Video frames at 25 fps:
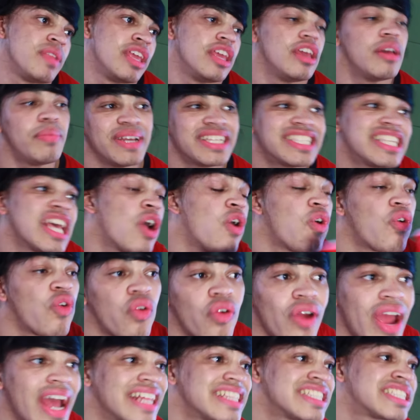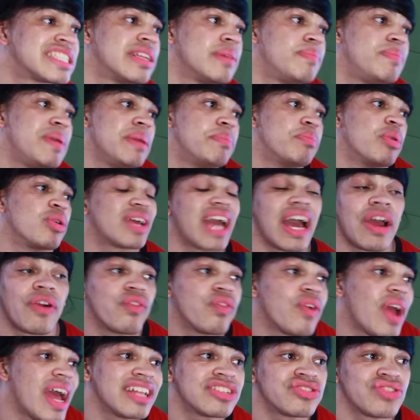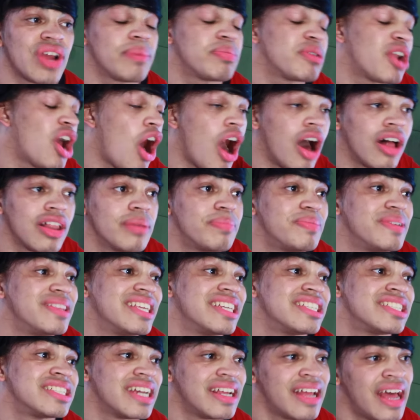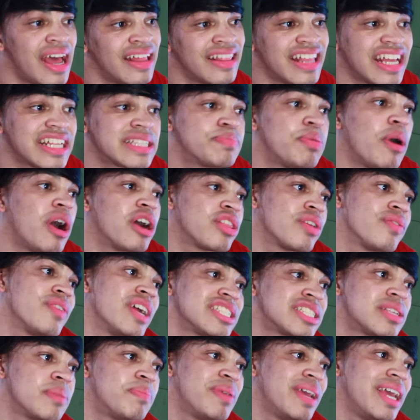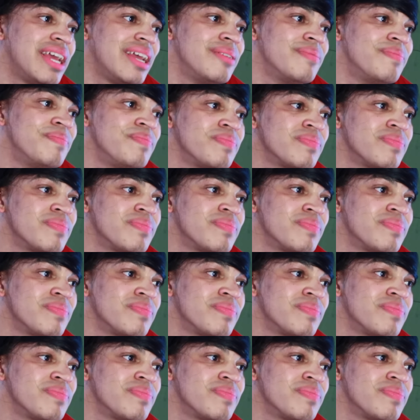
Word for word: You been selling rats to people. Got rat dropping all up in this shit. That's part of the recipe.